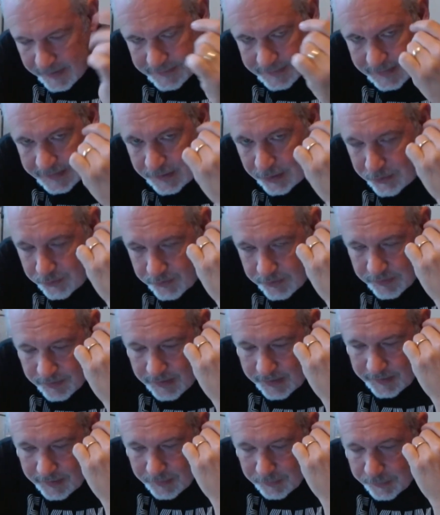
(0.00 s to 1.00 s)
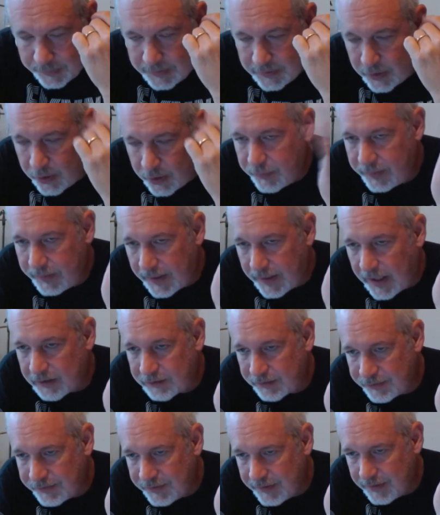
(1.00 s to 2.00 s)
They don't. They, we know
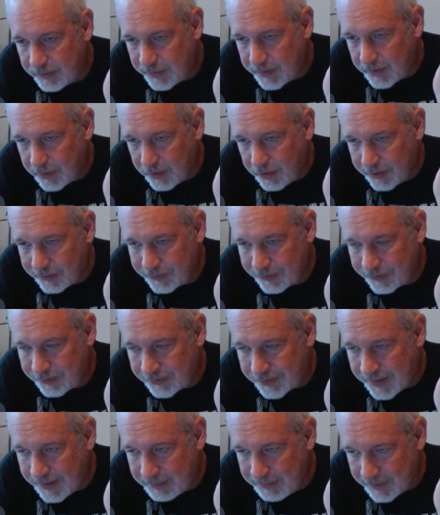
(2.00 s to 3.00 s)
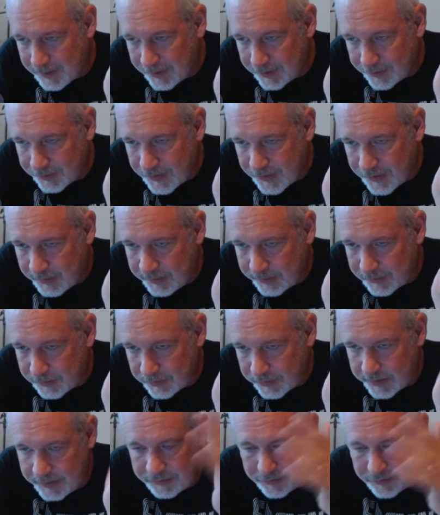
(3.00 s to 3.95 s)
Awkwafina went along for the ride because of comic relief.